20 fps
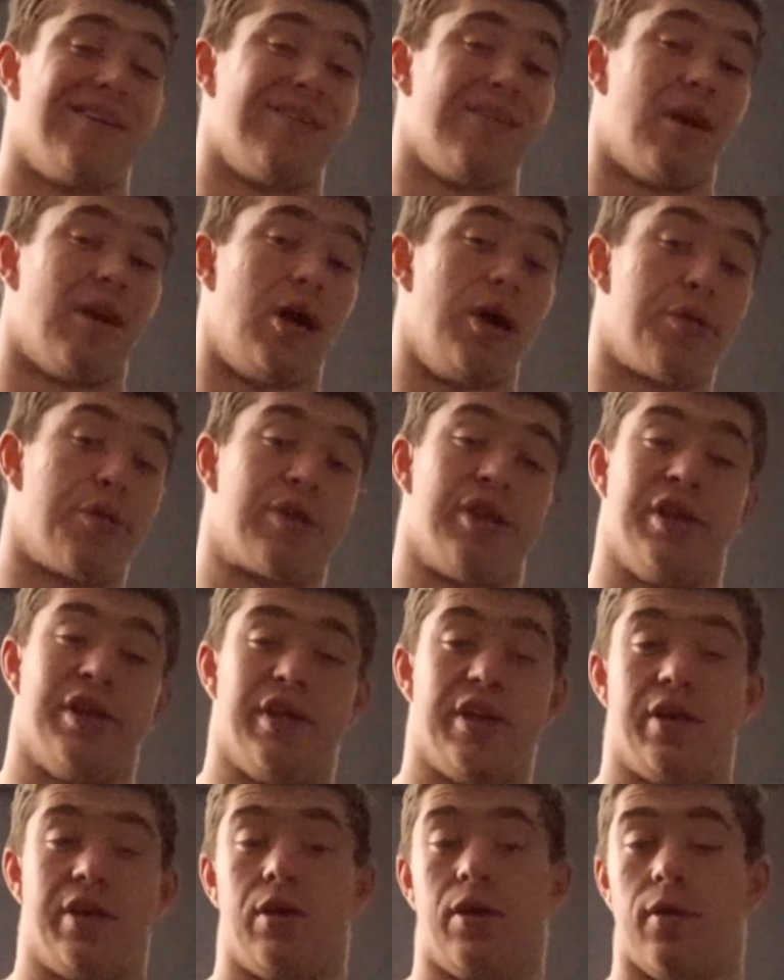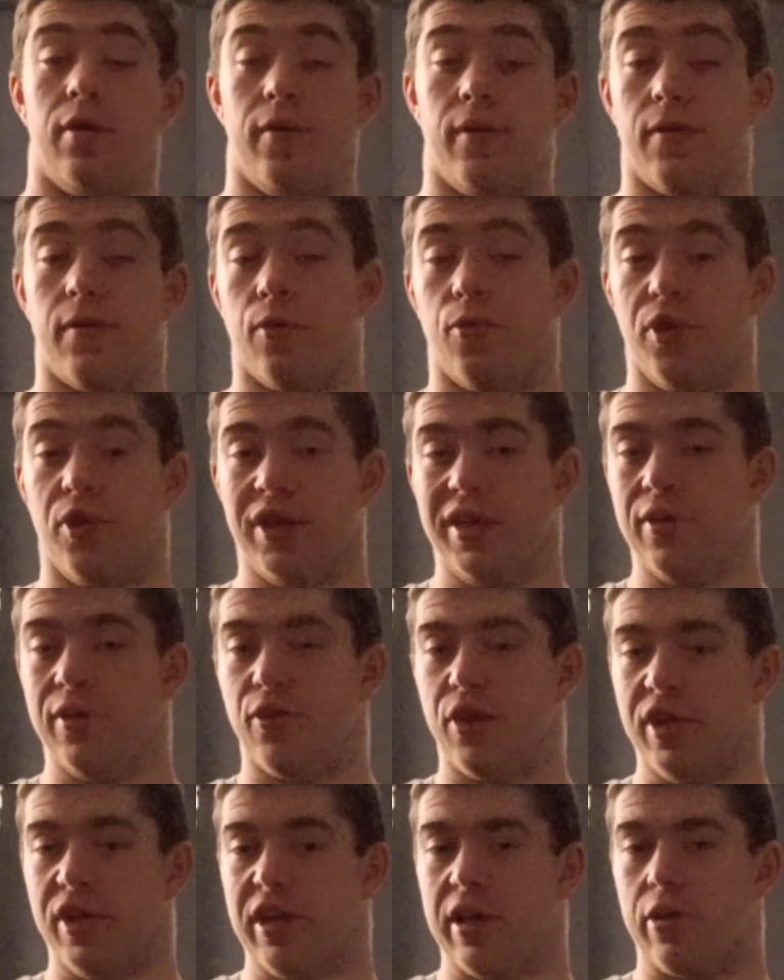honestly
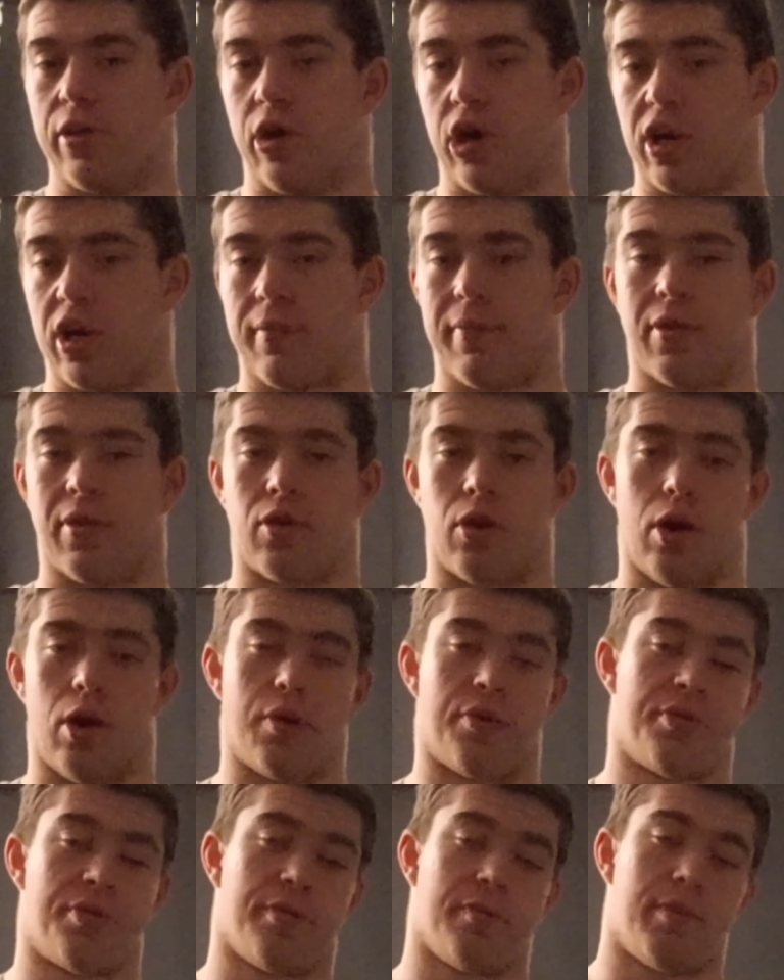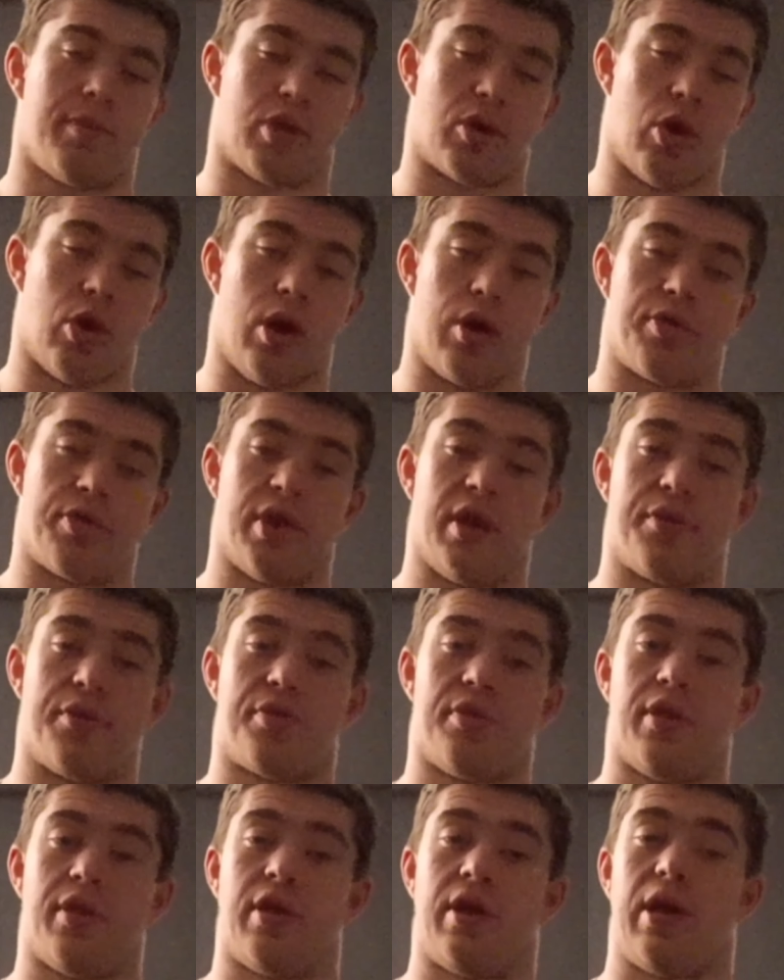really annoying, because it's
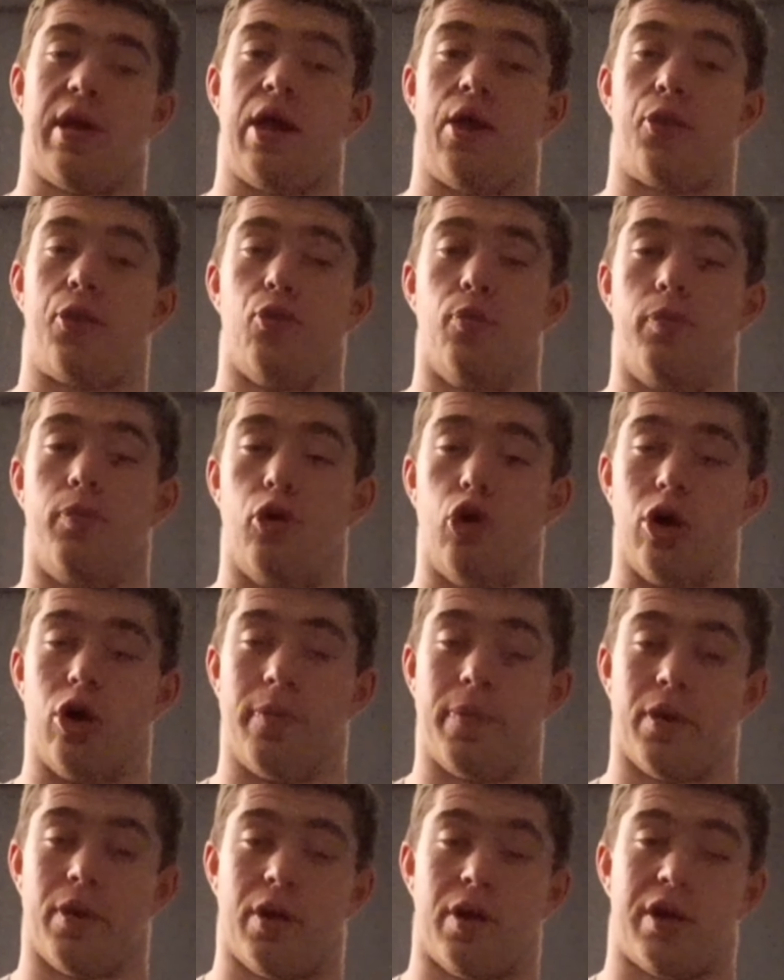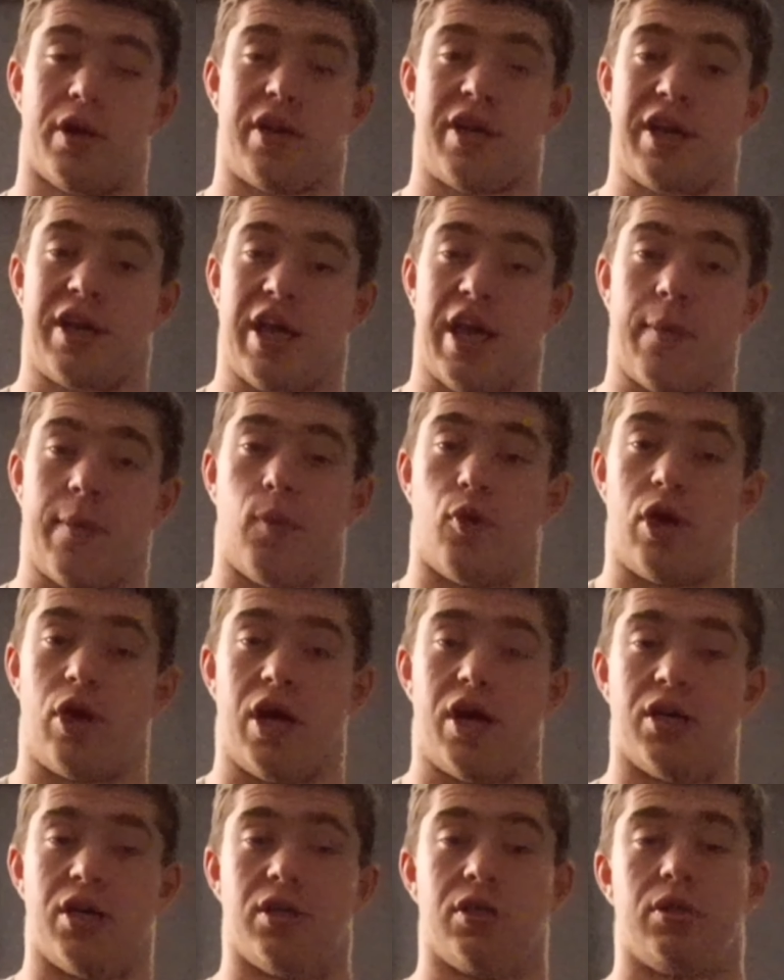a superb camera.